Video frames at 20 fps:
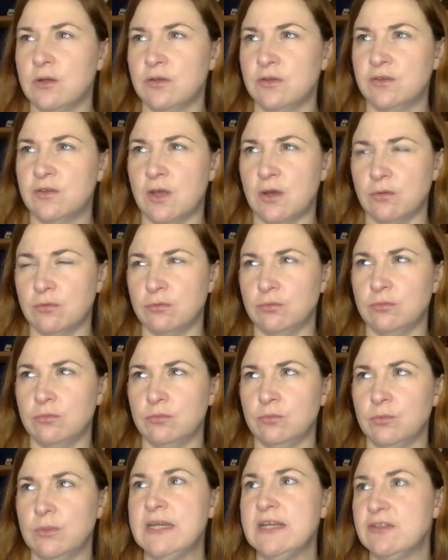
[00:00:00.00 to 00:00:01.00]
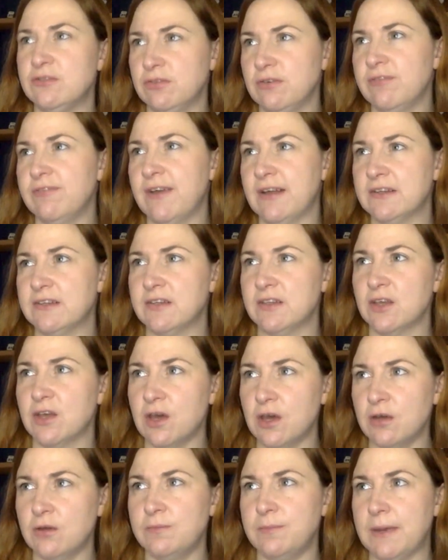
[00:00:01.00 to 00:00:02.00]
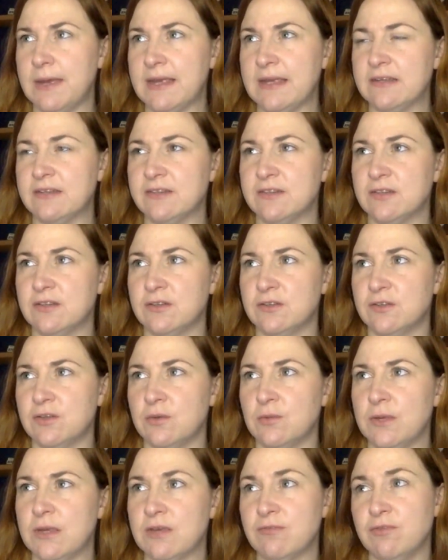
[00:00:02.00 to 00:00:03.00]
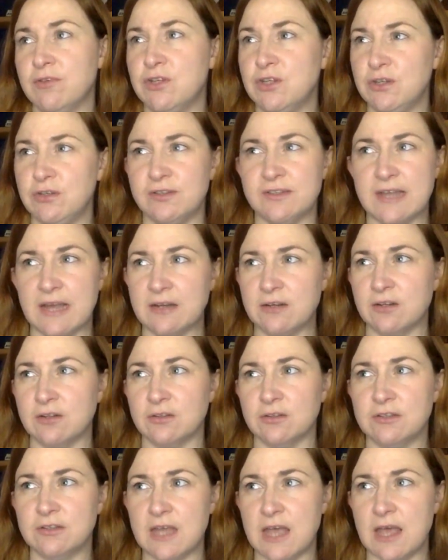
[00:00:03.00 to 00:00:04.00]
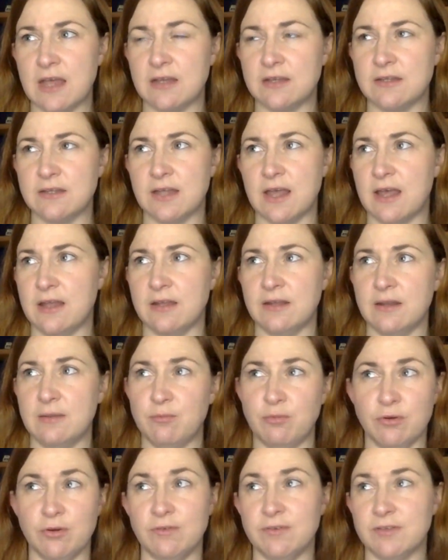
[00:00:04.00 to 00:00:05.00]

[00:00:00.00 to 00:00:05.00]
So we need to refactor the code base so we can reduce technical debt and improve